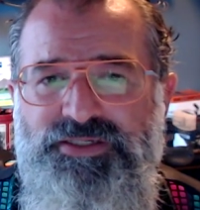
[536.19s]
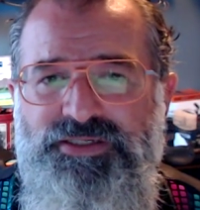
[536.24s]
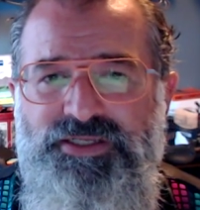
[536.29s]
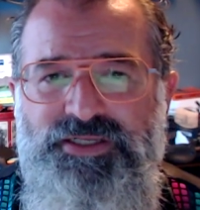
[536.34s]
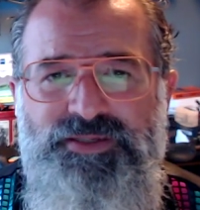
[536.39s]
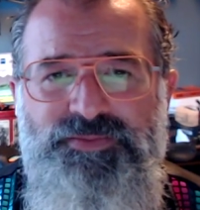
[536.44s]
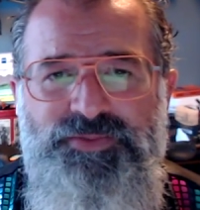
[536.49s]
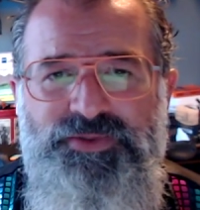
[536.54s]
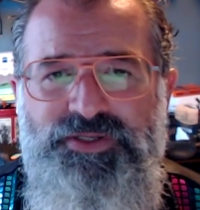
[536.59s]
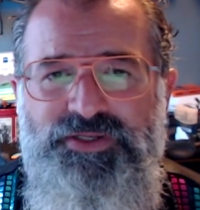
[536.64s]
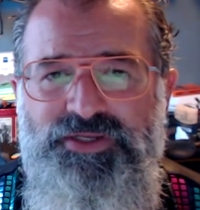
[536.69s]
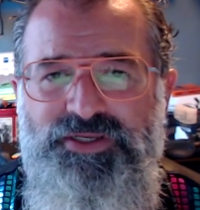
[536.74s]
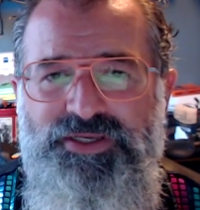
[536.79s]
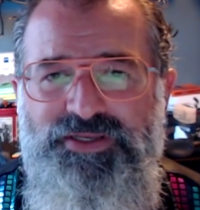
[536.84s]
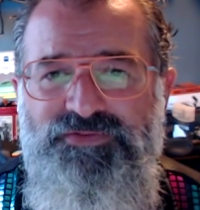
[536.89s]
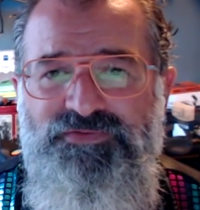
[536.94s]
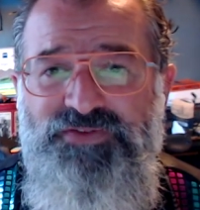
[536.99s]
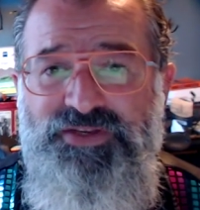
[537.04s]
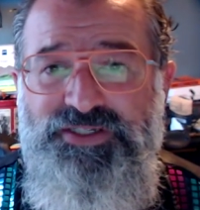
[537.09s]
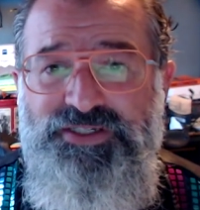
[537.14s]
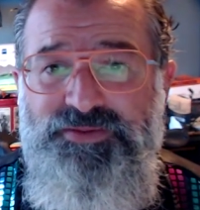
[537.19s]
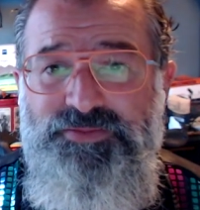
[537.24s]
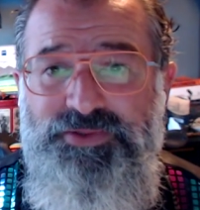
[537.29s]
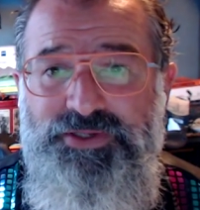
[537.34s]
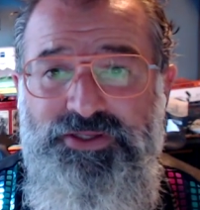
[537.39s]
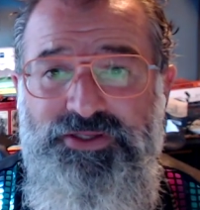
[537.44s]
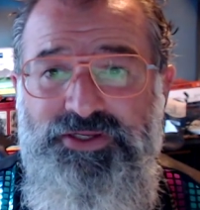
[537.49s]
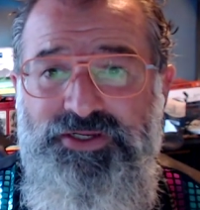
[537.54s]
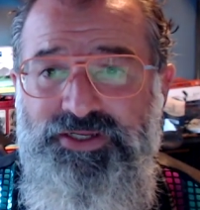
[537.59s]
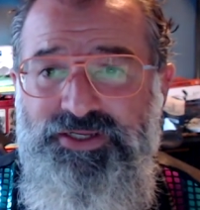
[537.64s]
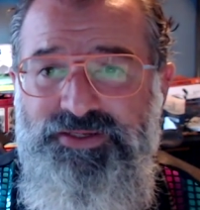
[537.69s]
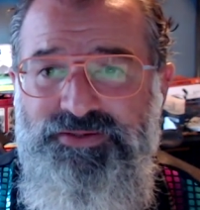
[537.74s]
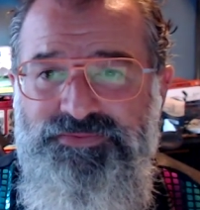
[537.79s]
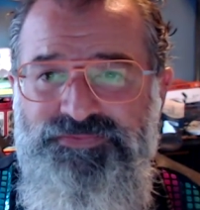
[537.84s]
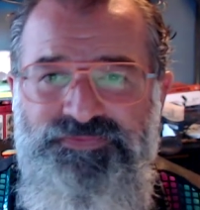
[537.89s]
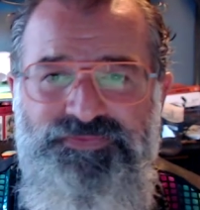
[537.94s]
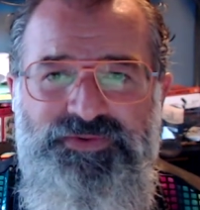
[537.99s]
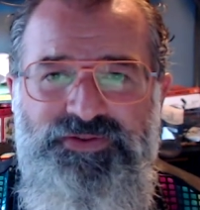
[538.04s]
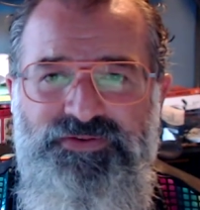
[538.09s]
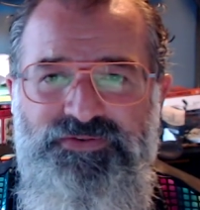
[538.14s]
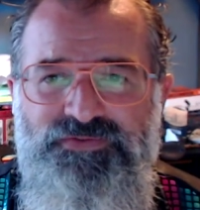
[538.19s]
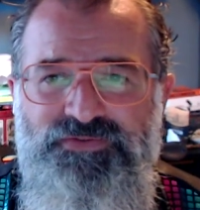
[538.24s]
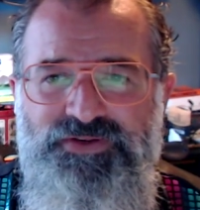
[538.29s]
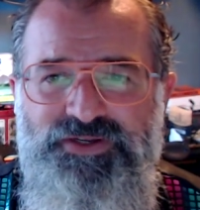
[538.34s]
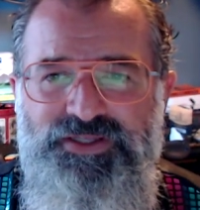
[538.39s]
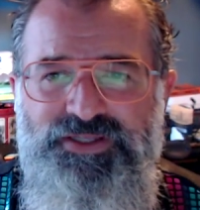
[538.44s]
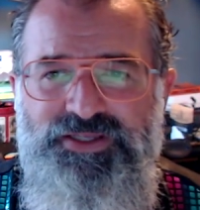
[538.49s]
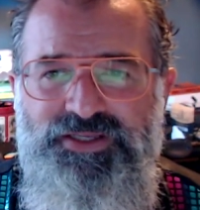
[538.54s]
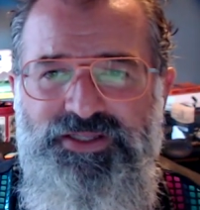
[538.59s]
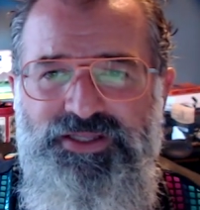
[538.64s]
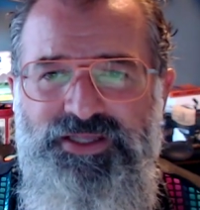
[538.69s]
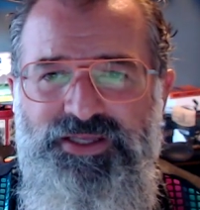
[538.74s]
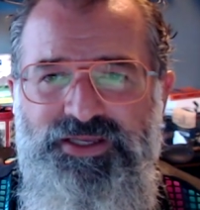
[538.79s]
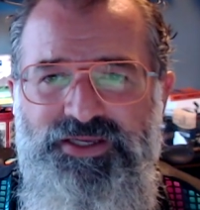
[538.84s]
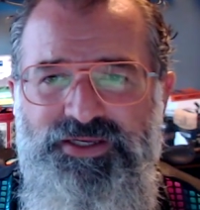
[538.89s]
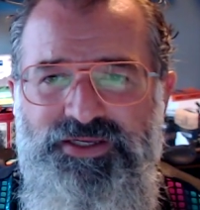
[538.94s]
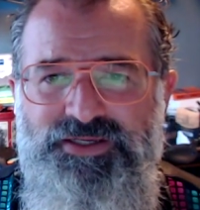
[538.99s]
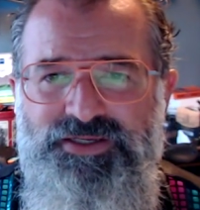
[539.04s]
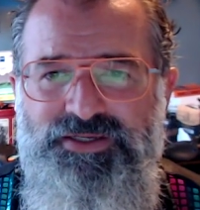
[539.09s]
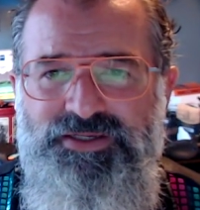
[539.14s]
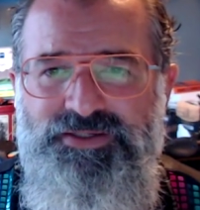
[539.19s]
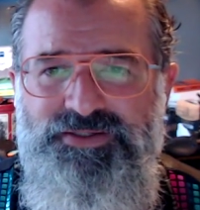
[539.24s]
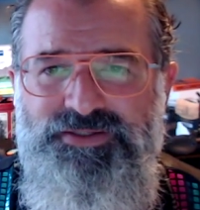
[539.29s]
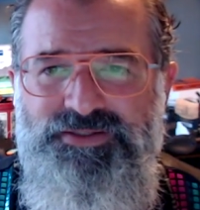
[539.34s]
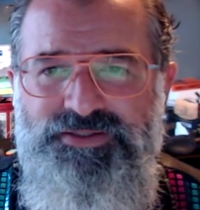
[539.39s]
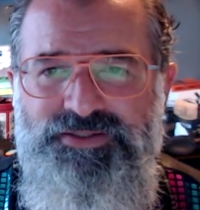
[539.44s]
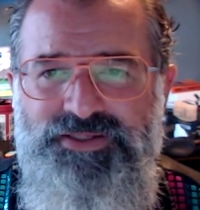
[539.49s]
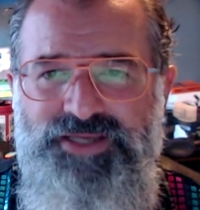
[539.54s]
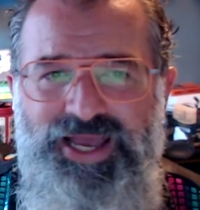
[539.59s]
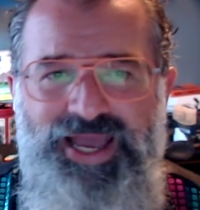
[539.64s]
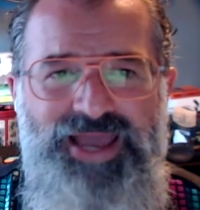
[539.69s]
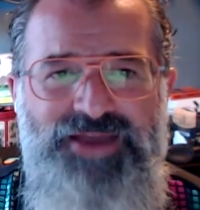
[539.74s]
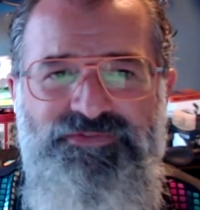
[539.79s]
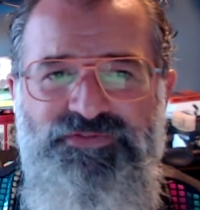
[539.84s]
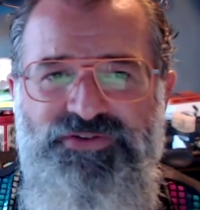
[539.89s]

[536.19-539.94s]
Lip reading: slip into invisibility, feeling like I